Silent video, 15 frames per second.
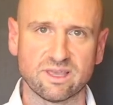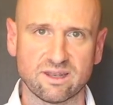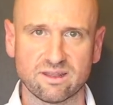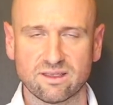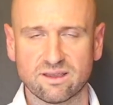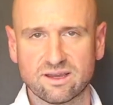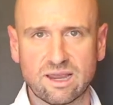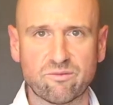that
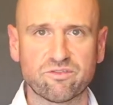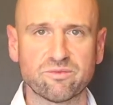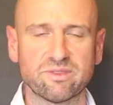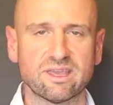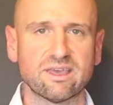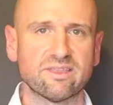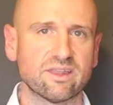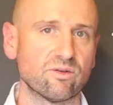come from
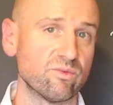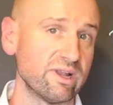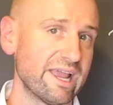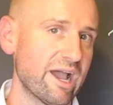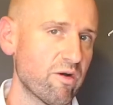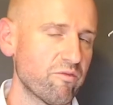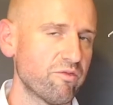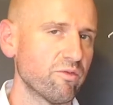there that are really
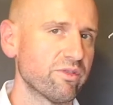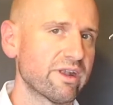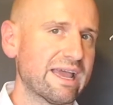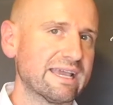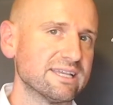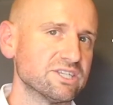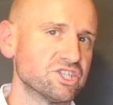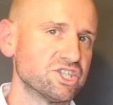helpful that I
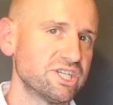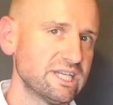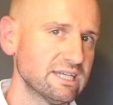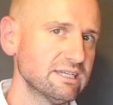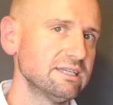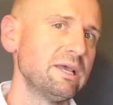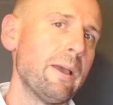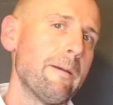can
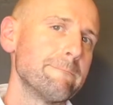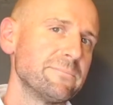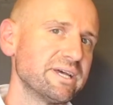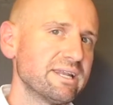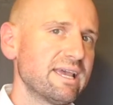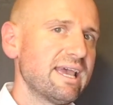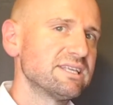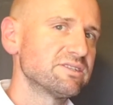share.
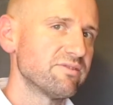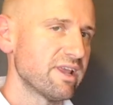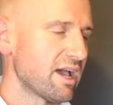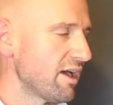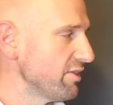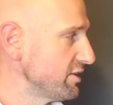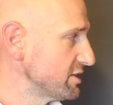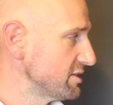But as of
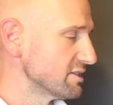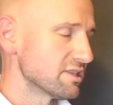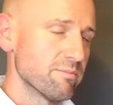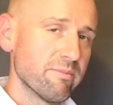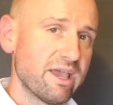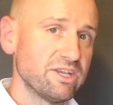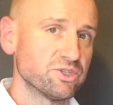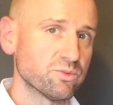now, this is the
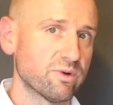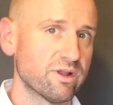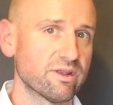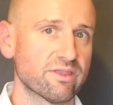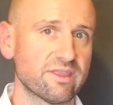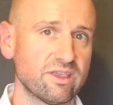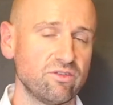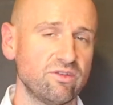major one
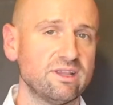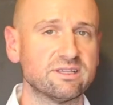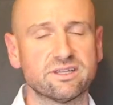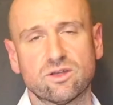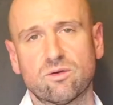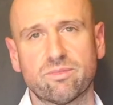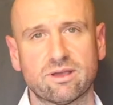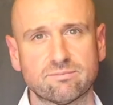that you need to
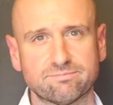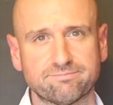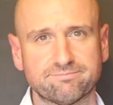know about.